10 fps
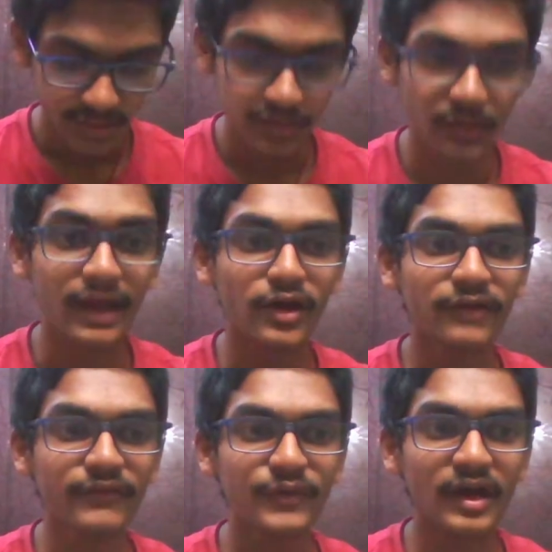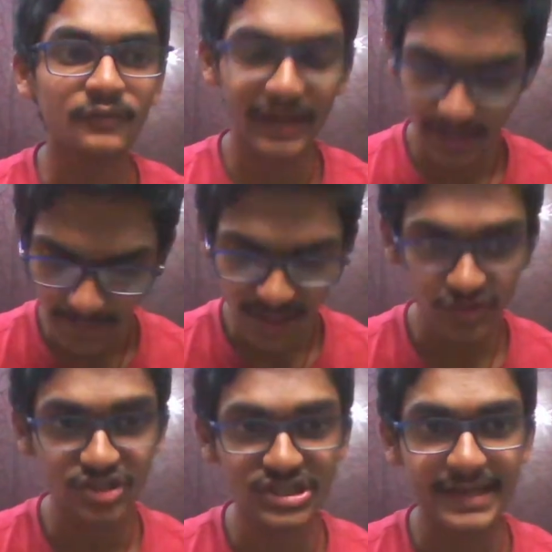So hello everyone, welcome back
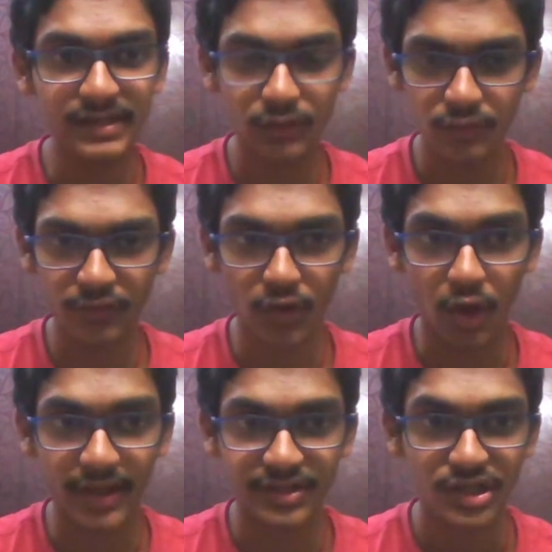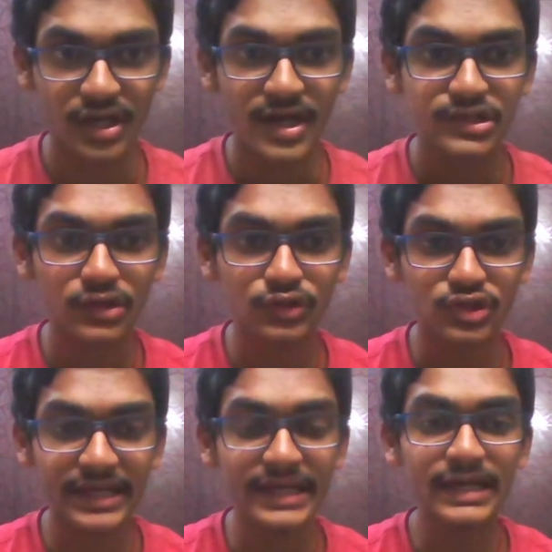to our channel Known for Knowledge. So
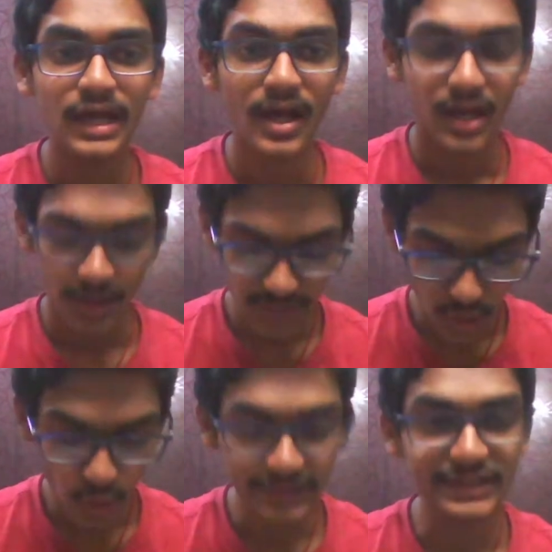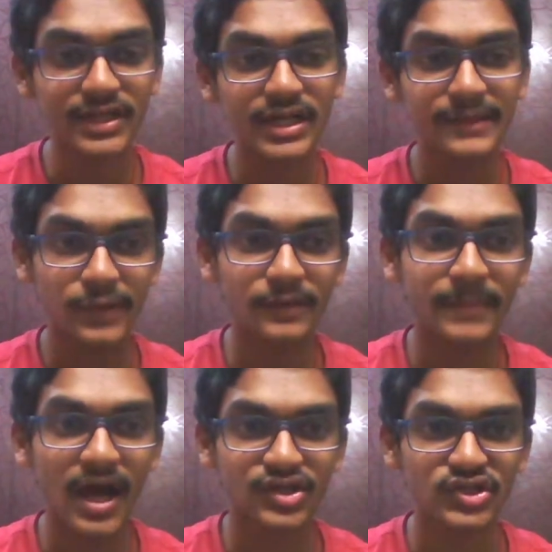today we are going to learn about
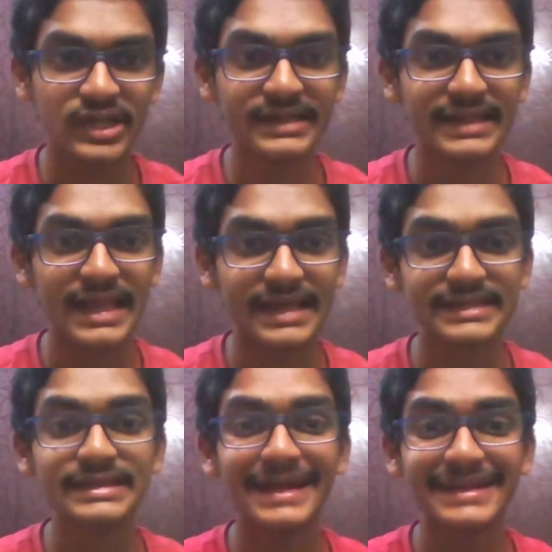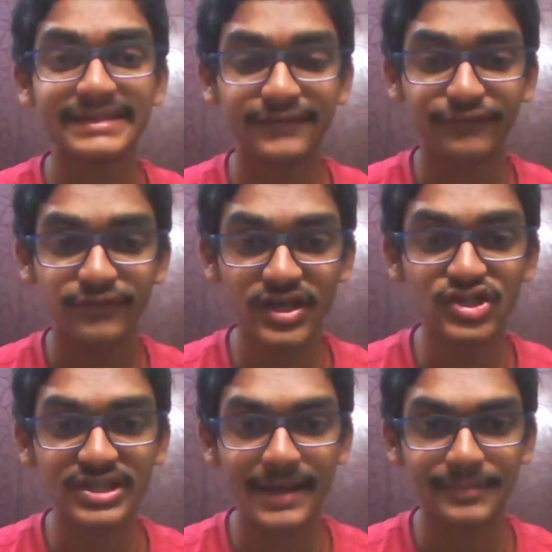power sharing lesson, that is the
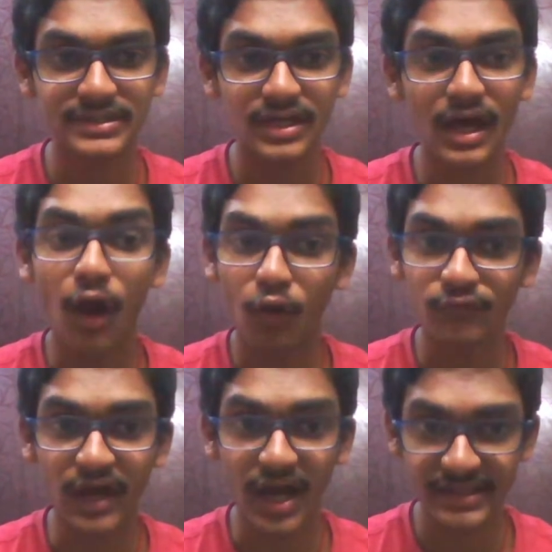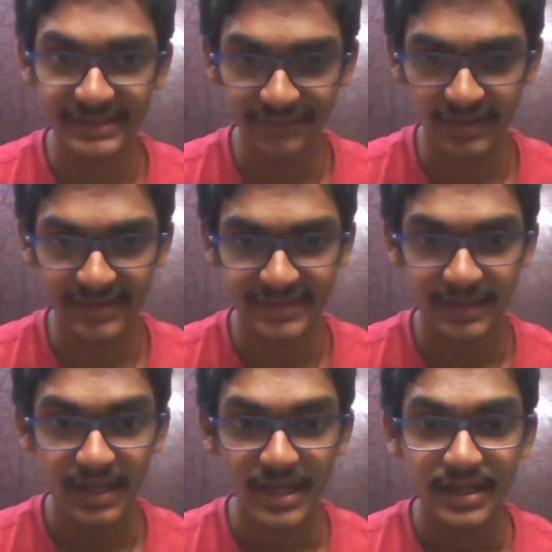first chapter of our
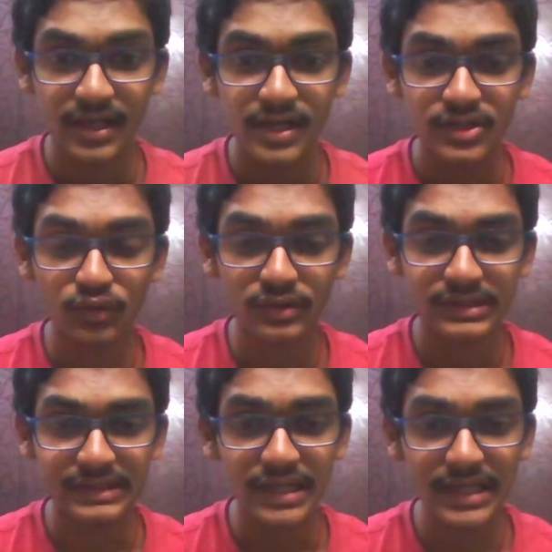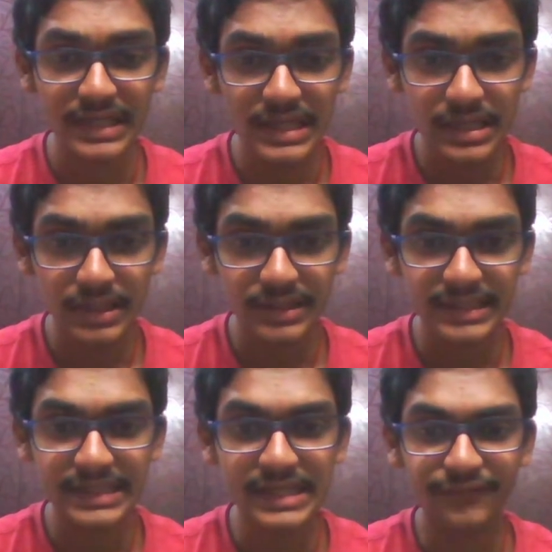civics. So
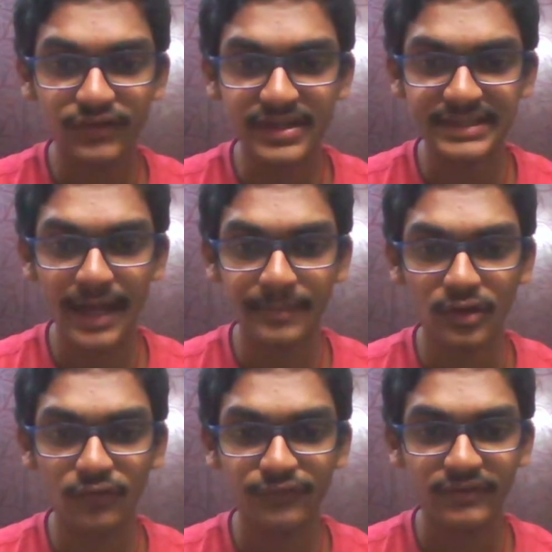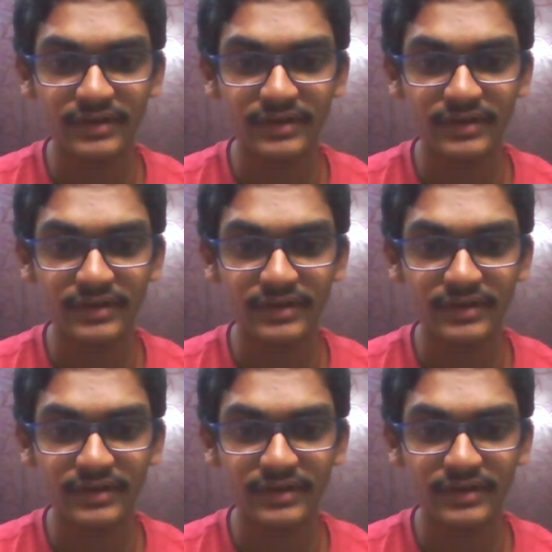this is the first chapter of